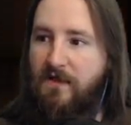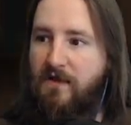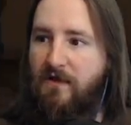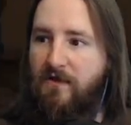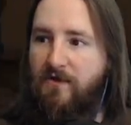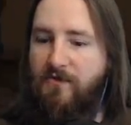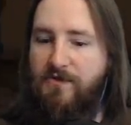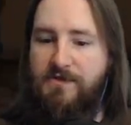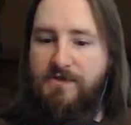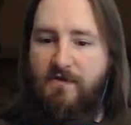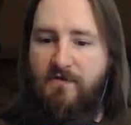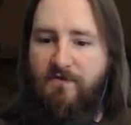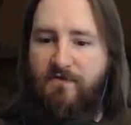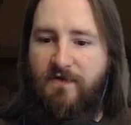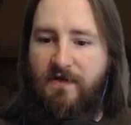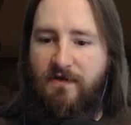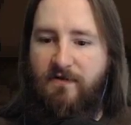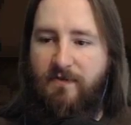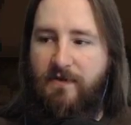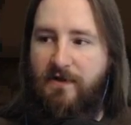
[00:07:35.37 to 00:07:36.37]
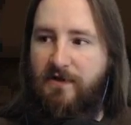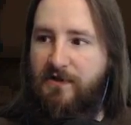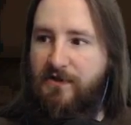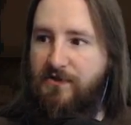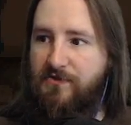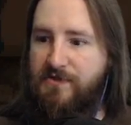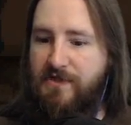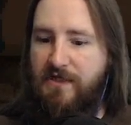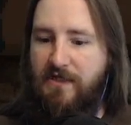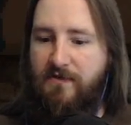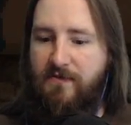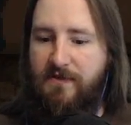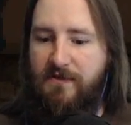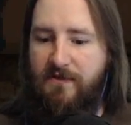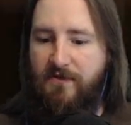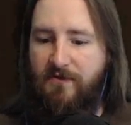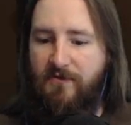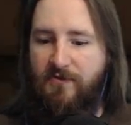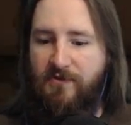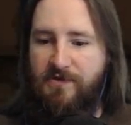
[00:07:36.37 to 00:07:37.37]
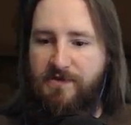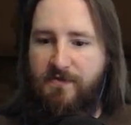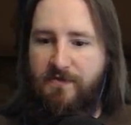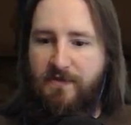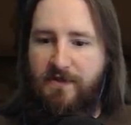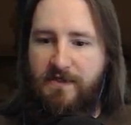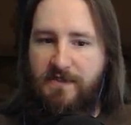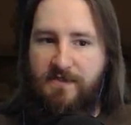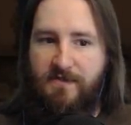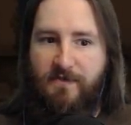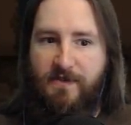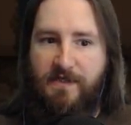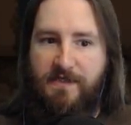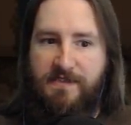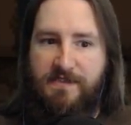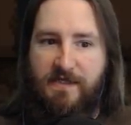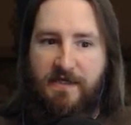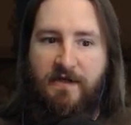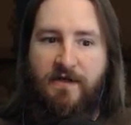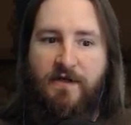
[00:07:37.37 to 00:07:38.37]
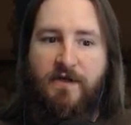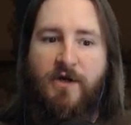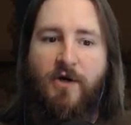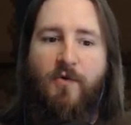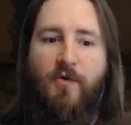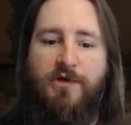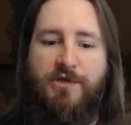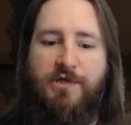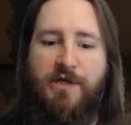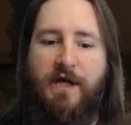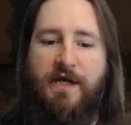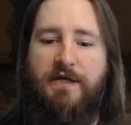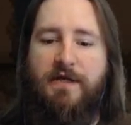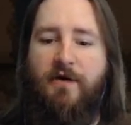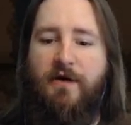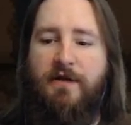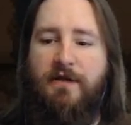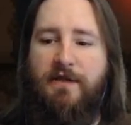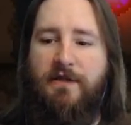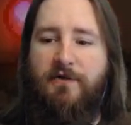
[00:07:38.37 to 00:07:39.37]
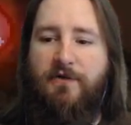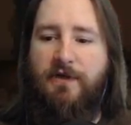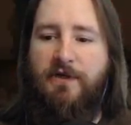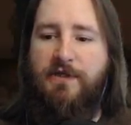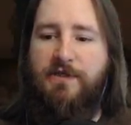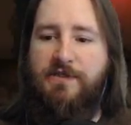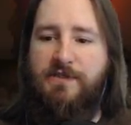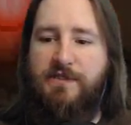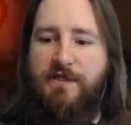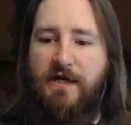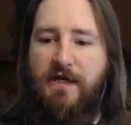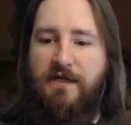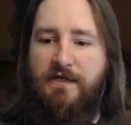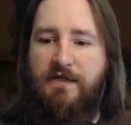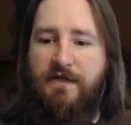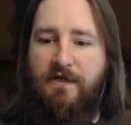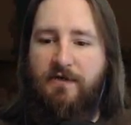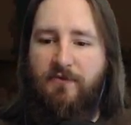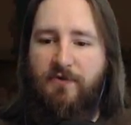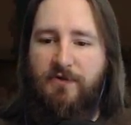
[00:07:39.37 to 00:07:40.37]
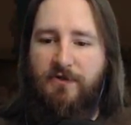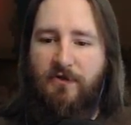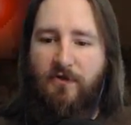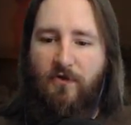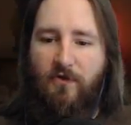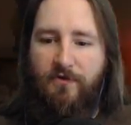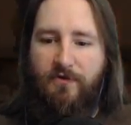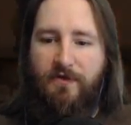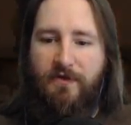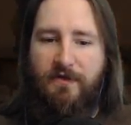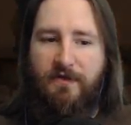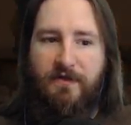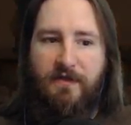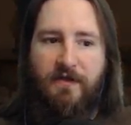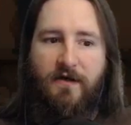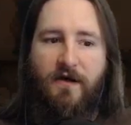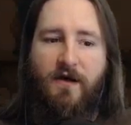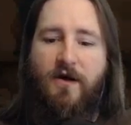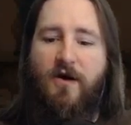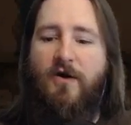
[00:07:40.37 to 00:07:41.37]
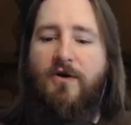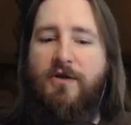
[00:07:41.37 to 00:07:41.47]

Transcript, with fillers: we still haven't found a better use item either, which I'm kind of surprised at. Which I know I literally just got done with the whole thing like, oh, you